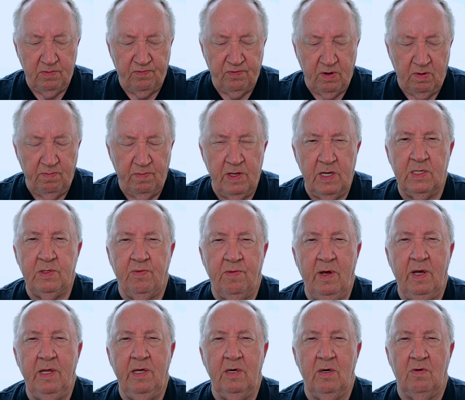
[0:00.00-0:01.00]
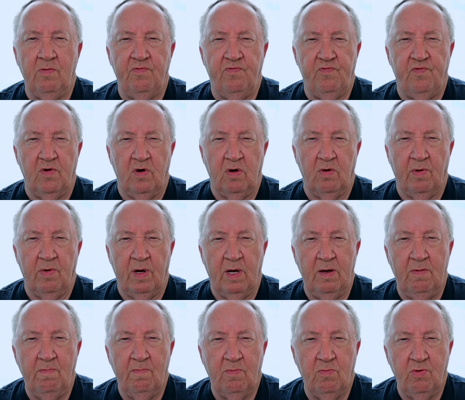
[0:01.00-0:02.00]
from this video
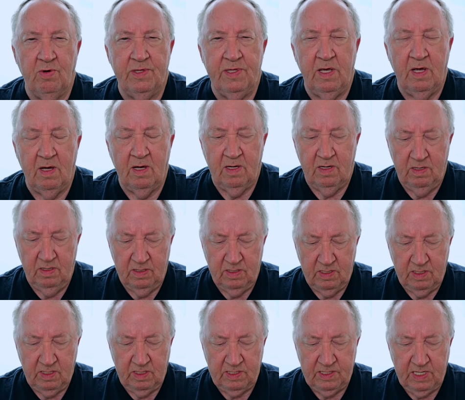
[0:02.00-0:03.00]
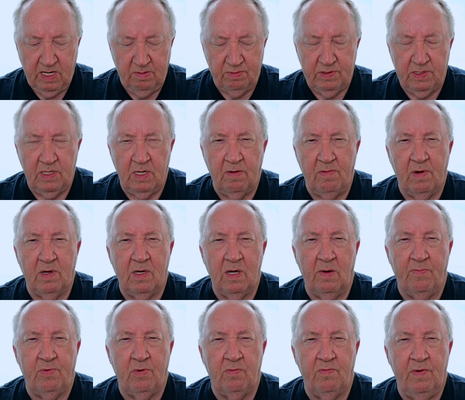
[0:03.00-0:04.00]
forward, with the exception of a
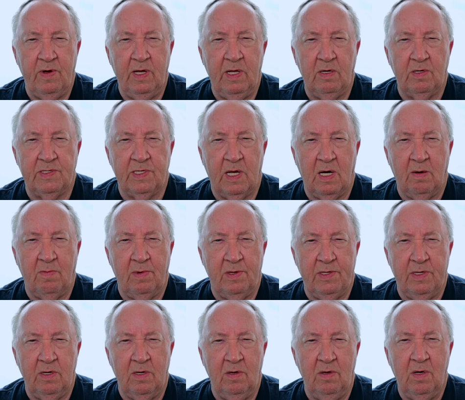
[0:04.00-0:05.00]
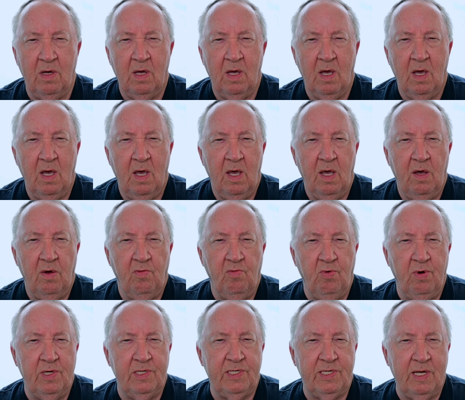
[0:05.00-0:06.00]
couple of videos that I'm gonna do
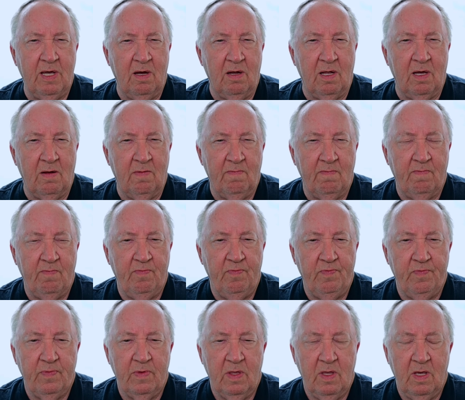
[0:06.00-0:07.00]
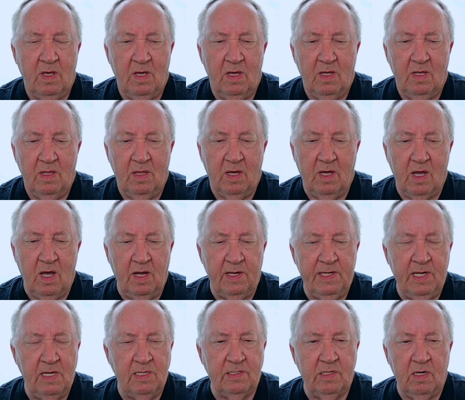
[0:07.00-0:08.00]
with Stella, the
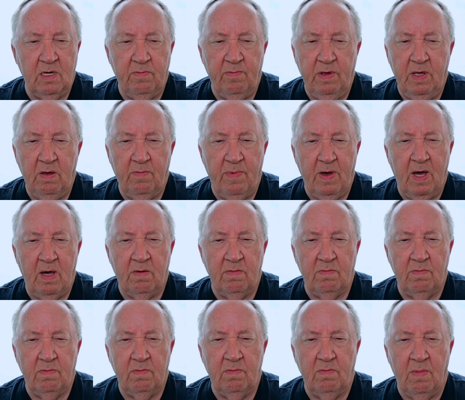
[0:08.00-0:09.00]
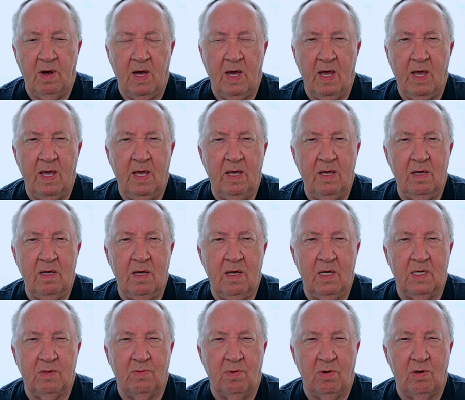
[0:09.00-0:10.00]
content is gonna be about my
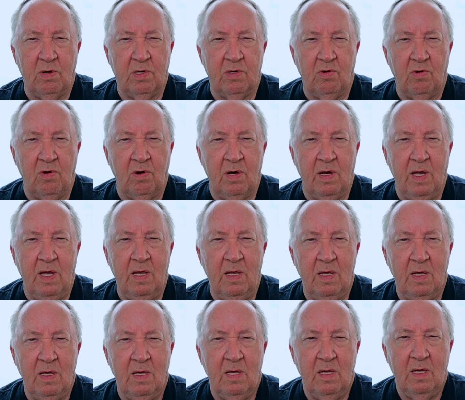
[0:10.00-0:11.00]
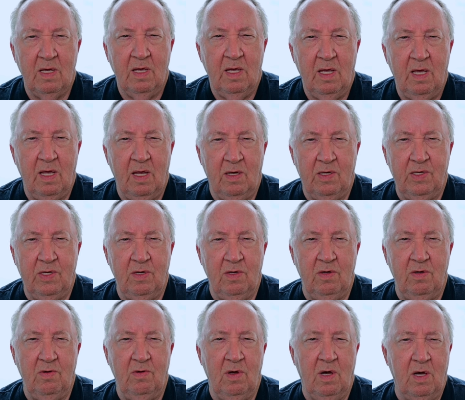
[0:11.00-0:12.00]
exploratory
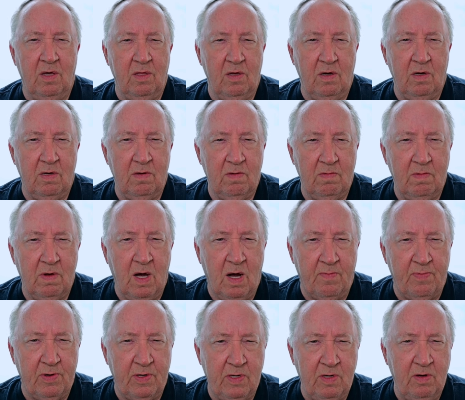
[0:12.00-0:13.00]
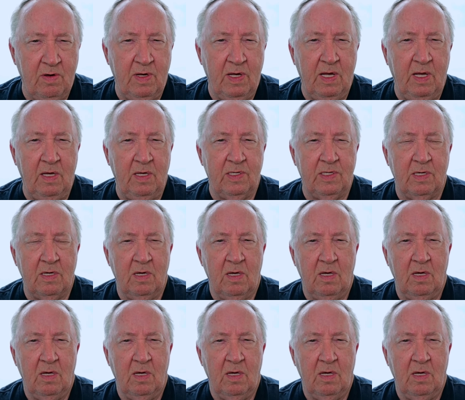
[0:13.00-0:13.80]
into other opportunities